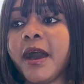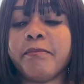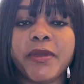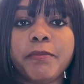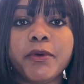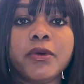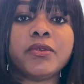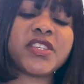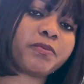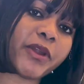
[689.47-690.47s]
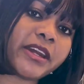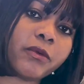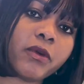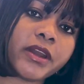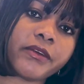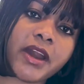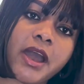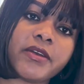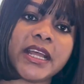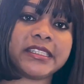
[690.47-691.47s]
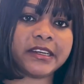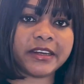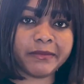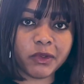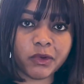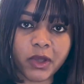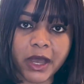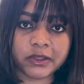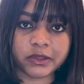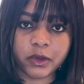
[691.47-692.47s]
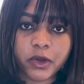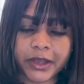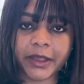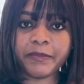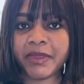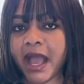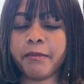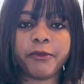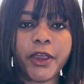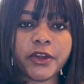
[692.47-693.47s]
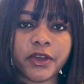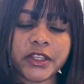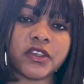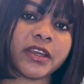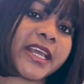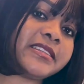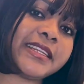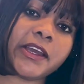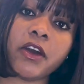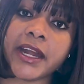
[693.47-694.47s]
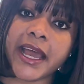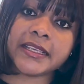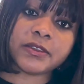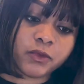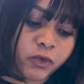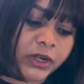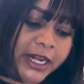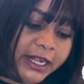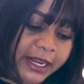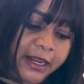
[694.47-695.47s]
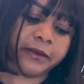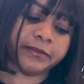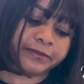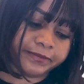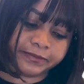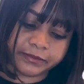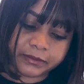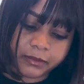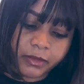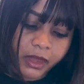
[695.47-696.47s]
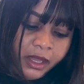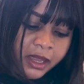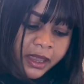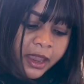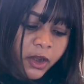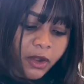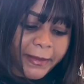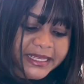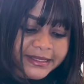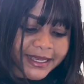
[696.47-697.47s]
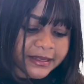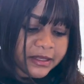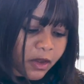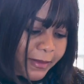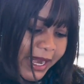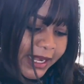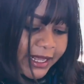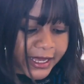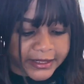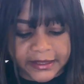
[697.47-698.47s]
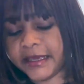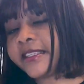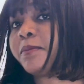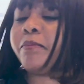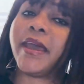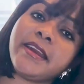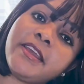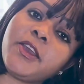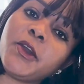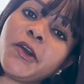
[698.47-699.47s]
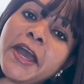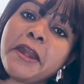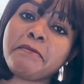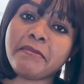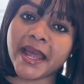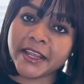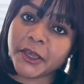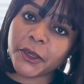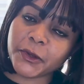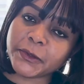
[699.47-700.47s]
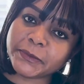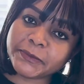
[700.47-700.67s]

people, spread the word around and tell them you know how to cook. And before you know it, you're getting the orders rolling in. Number six on my list is pedicure and manicure.